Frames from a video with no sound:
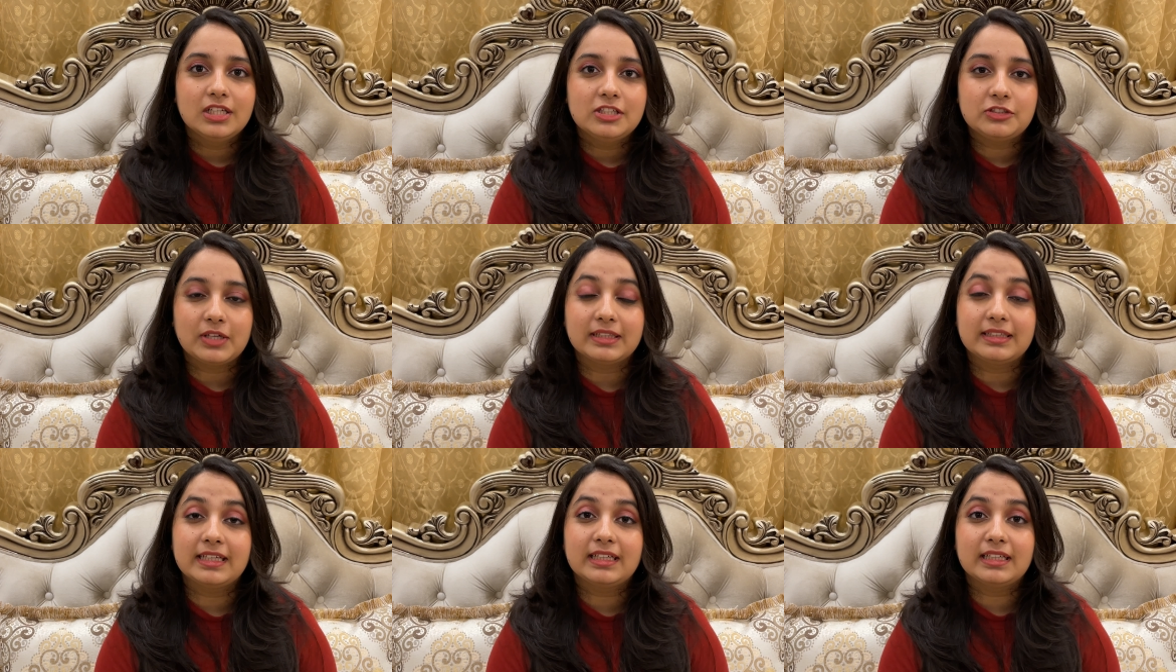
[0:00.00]
So
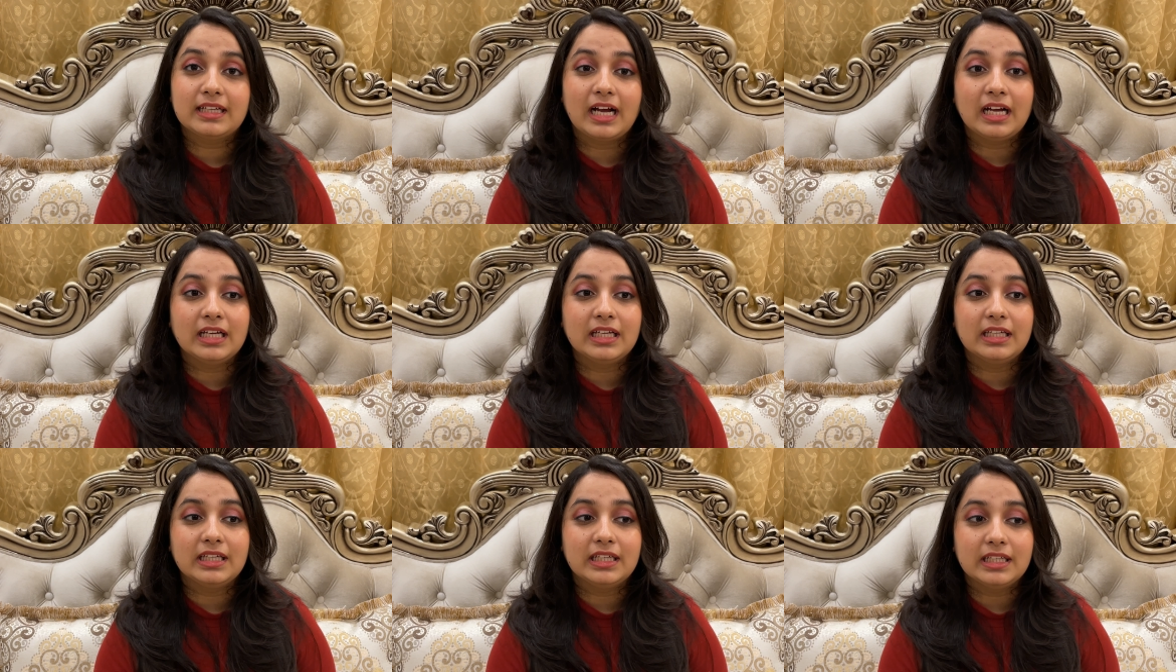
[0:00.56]

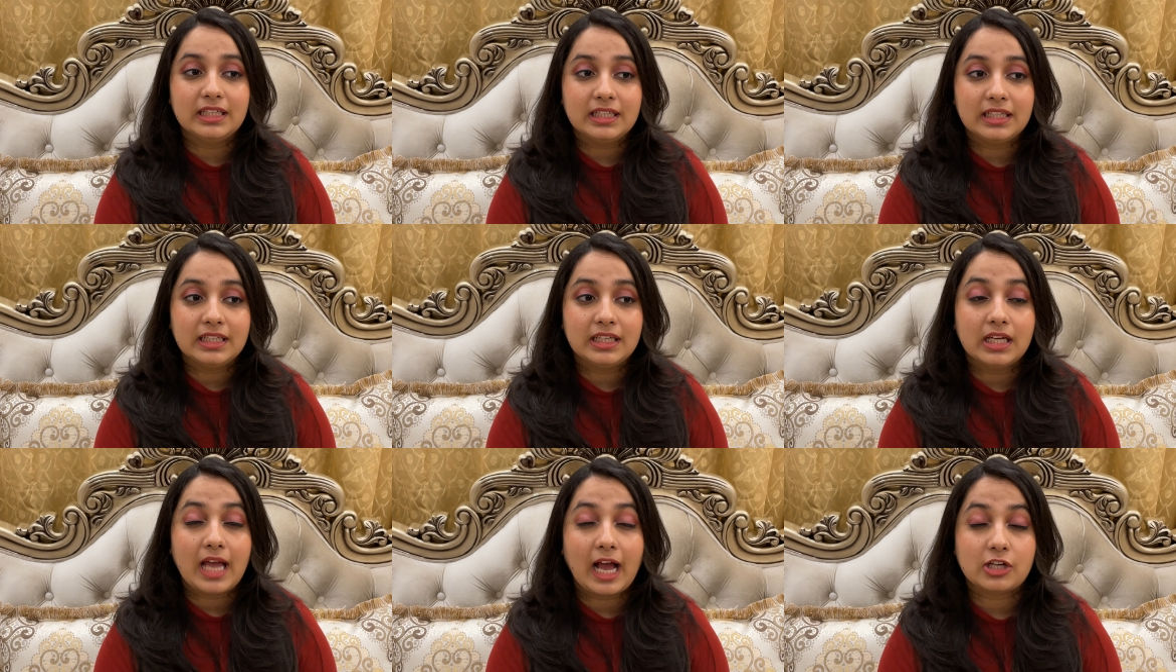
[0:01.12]
I
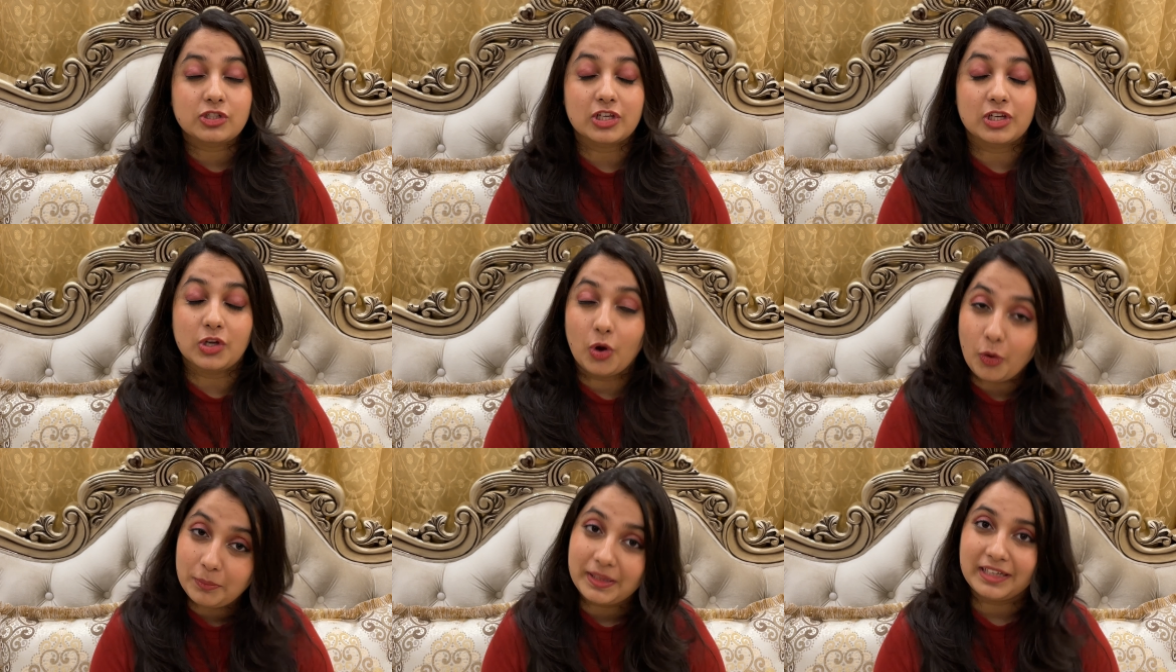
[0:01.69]
actually
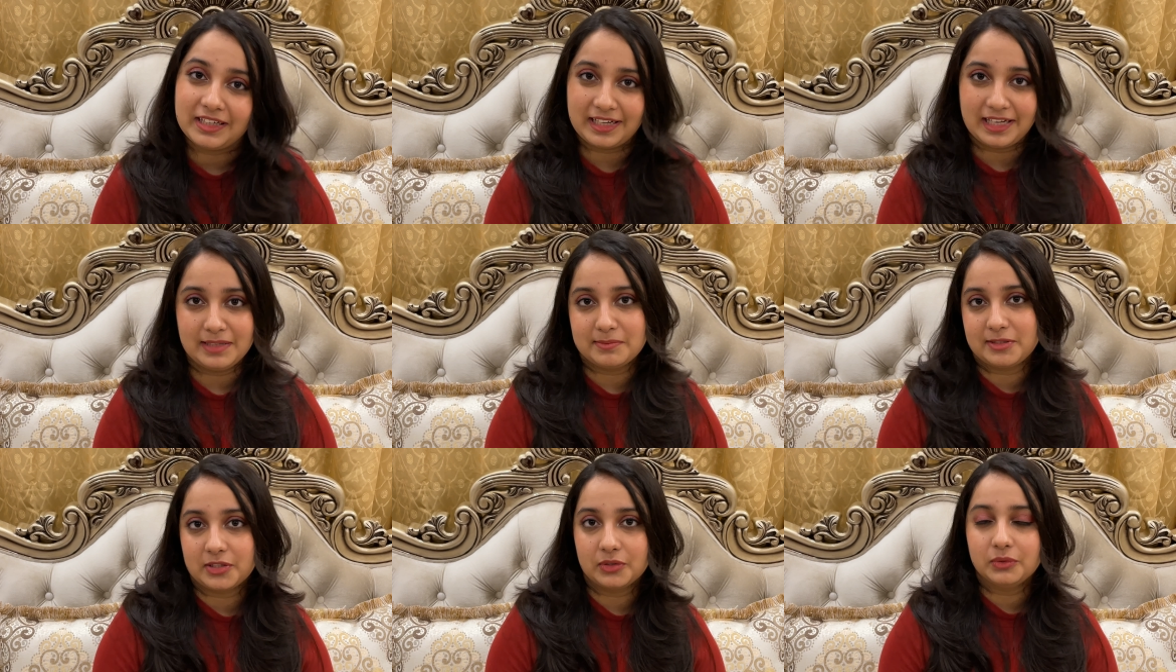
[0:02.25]
hope that it
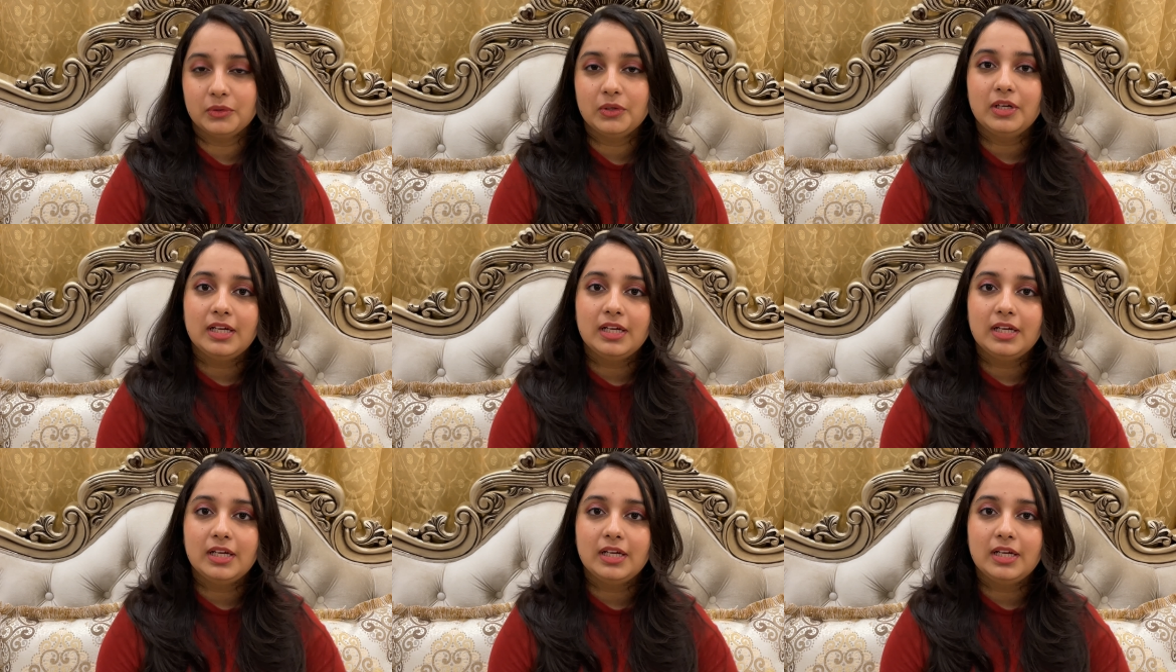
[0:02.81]
helps you.